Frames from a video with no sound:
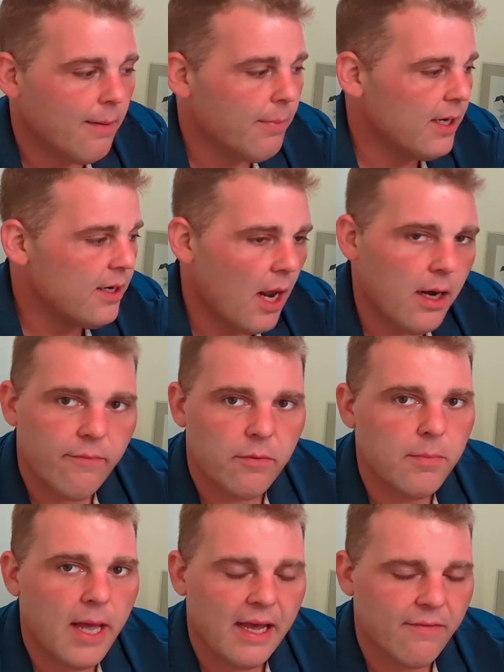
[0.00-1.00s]
but none of
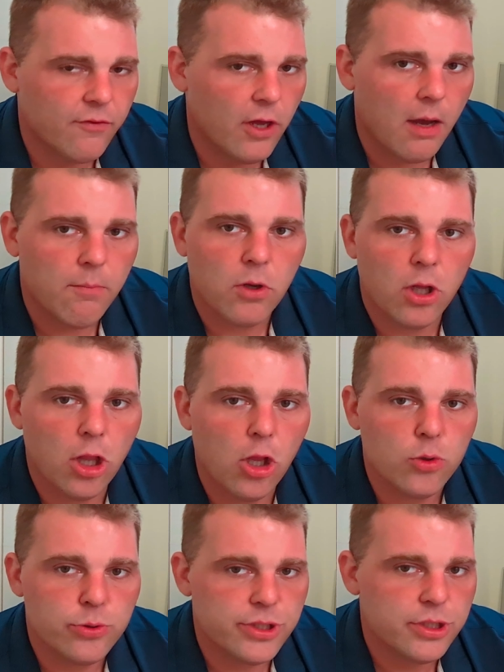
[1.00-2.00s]
them have come
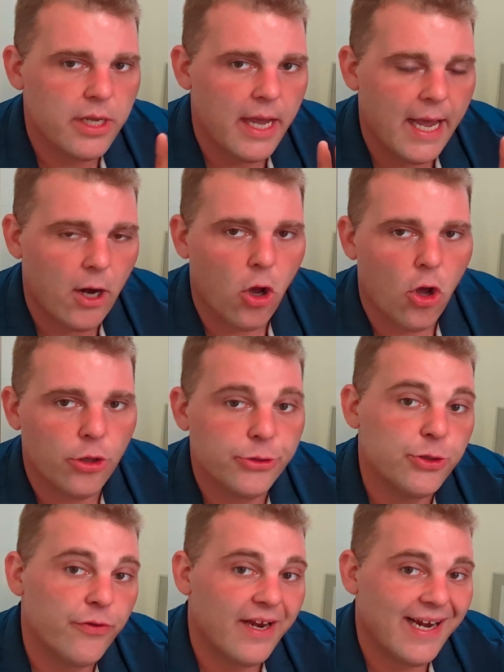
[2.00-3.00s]
close at all
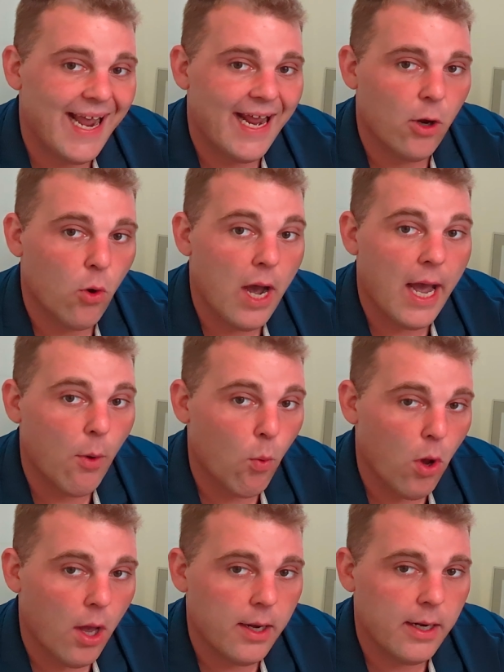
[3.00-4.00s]
to the Nano
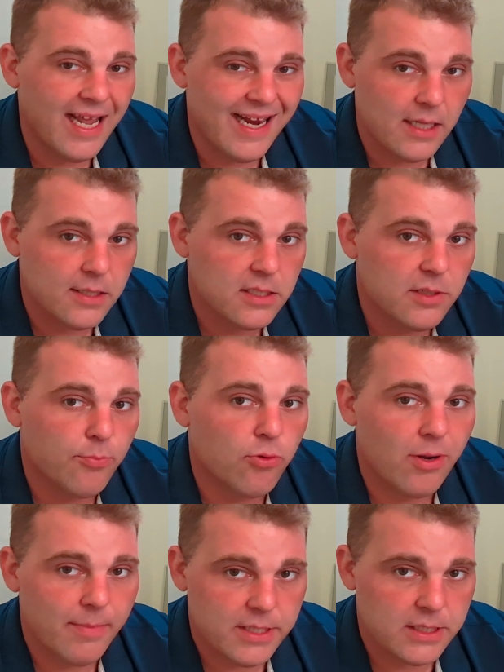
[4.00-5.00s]
i1 and its
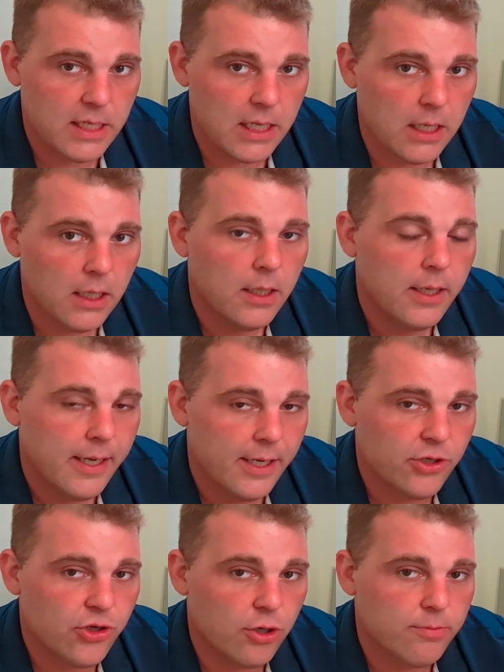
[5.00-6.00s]
supremacy
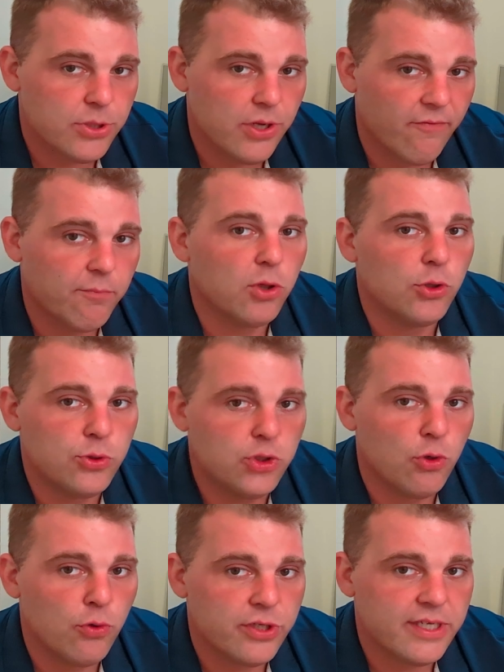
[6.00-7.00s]
in terms of
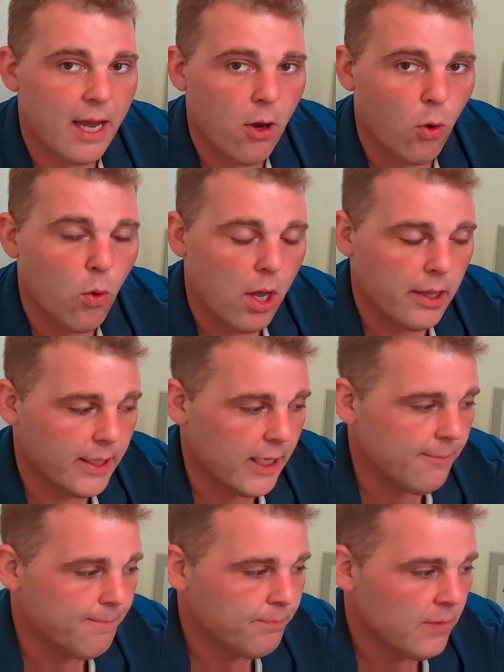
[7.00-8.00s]
Bluetooth sound
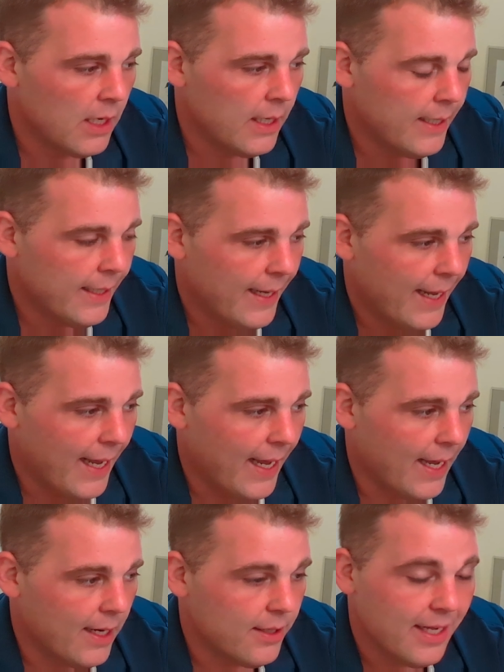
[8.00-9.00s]
quality.
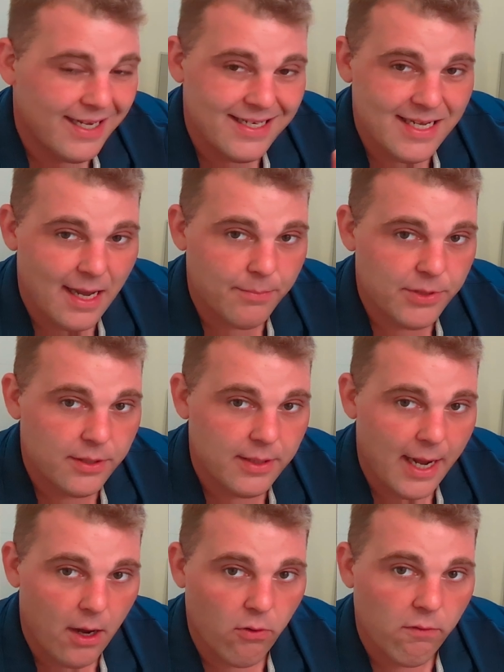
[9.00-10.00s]
And except
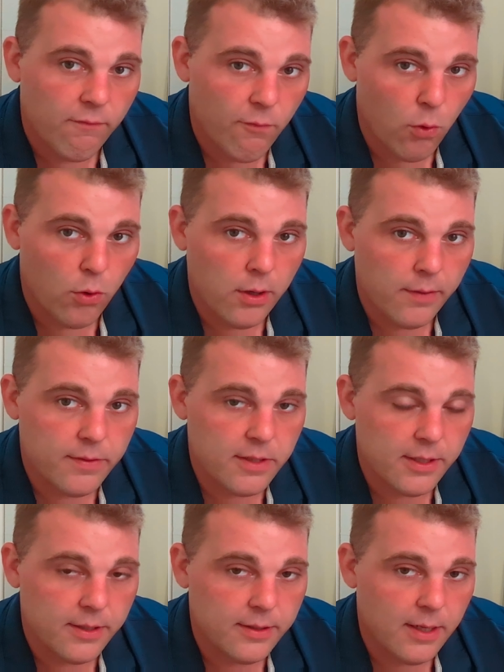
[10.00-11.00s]
now for
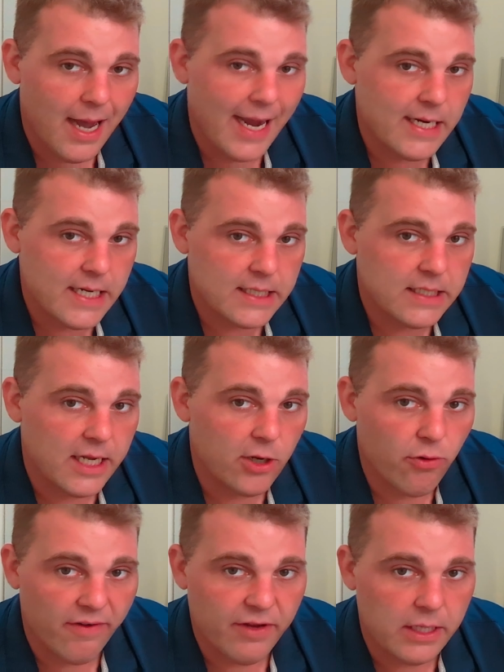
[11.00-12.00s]
the iDSD
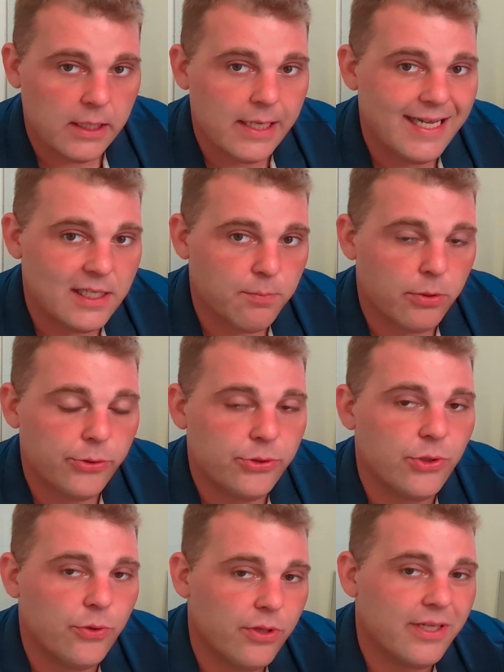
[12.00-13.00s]
Gryphon. Its
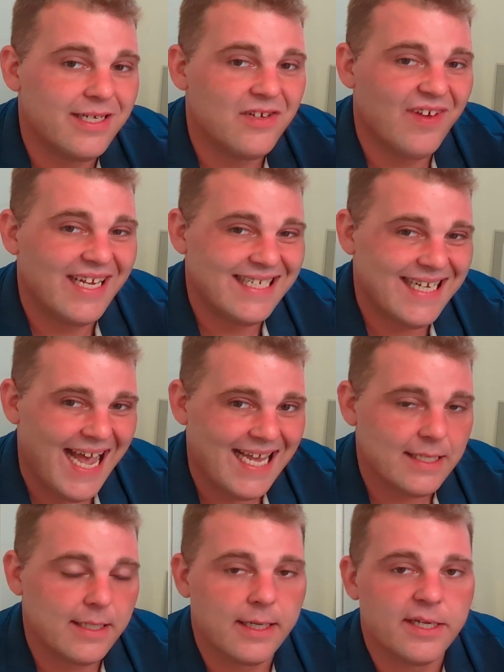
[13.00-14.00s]
Bluetooth is
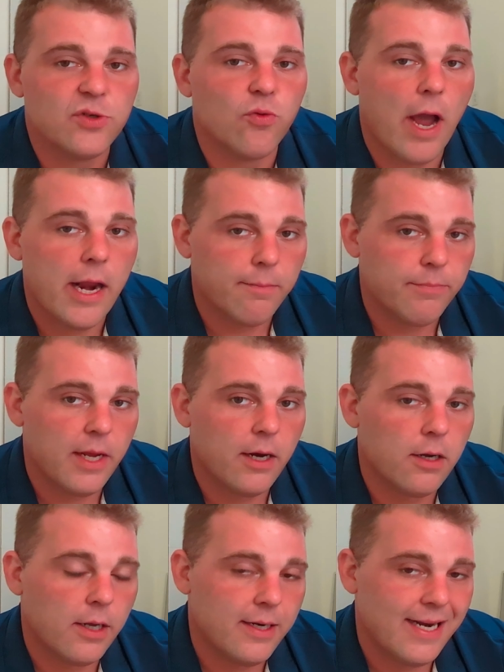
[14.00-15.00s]
fantastic. It's right up
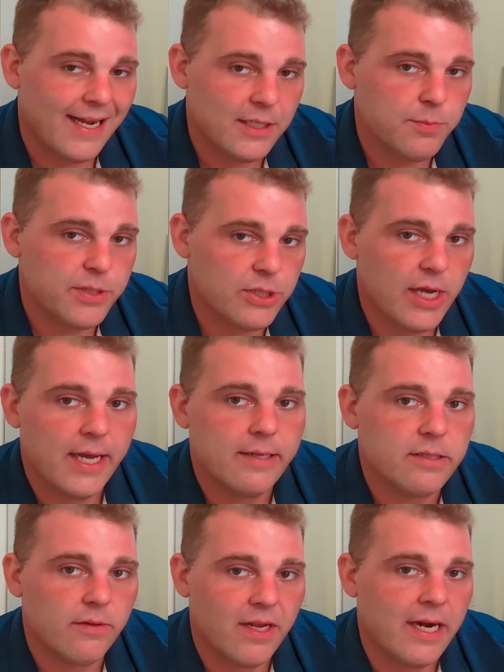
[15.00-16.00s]
there next
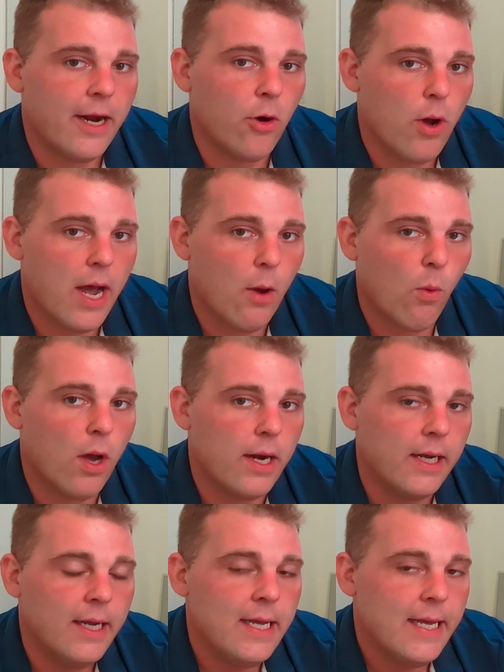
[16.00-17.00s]
besides the Nano i1.
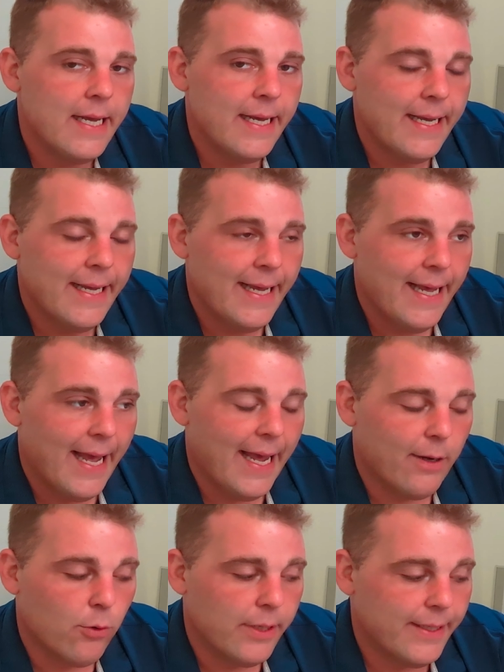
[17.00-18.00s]

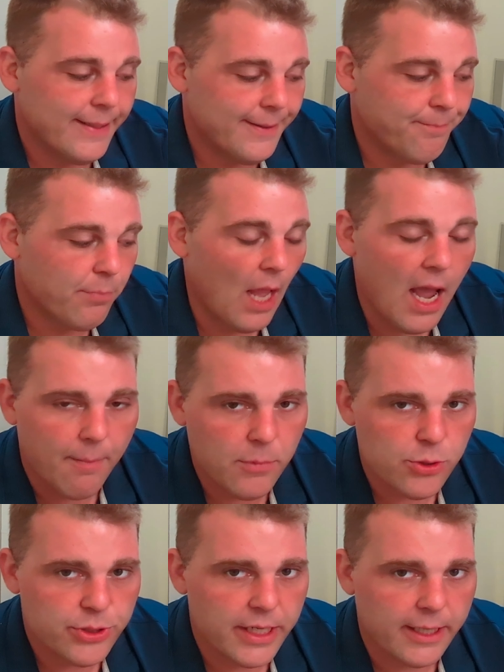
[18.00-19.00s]
Now, I'm
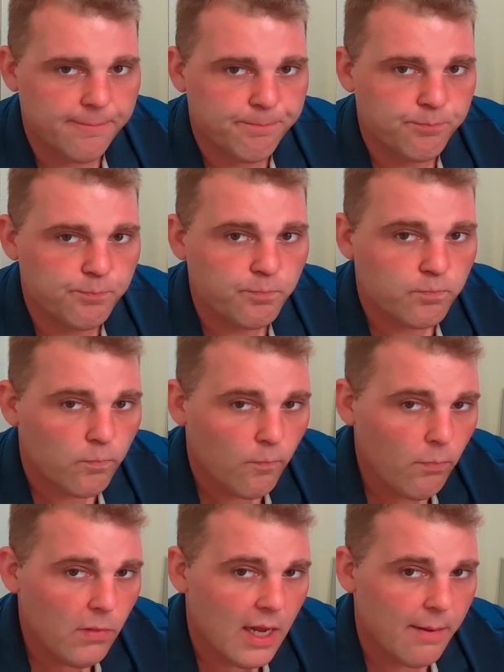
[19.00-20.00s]
using
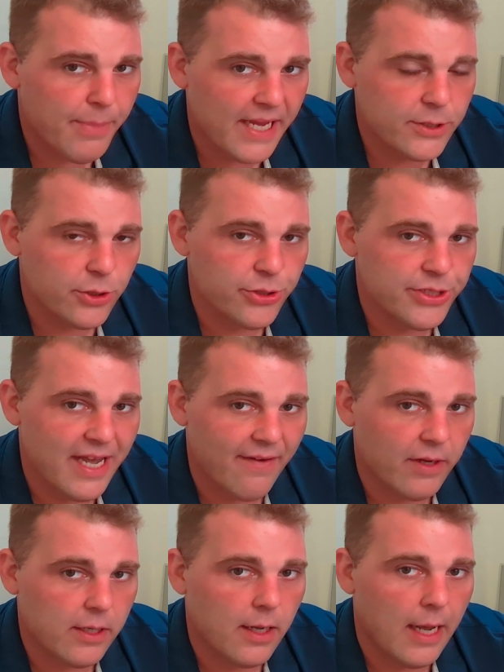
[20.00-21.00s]
a Pixel
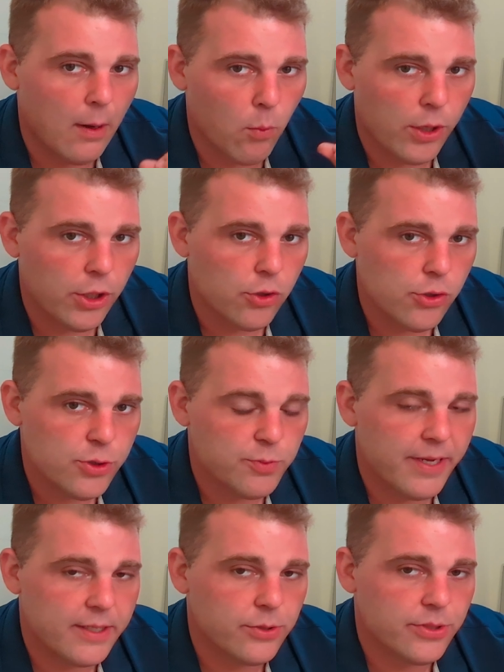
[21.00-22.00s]
7, and when you use
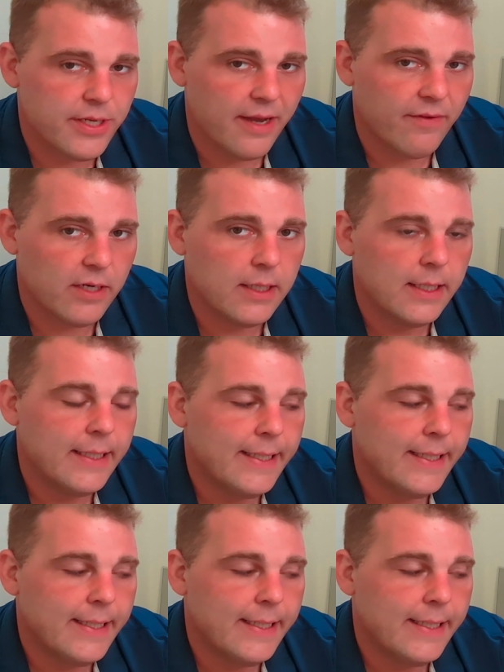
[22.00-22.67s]
Pixel 7,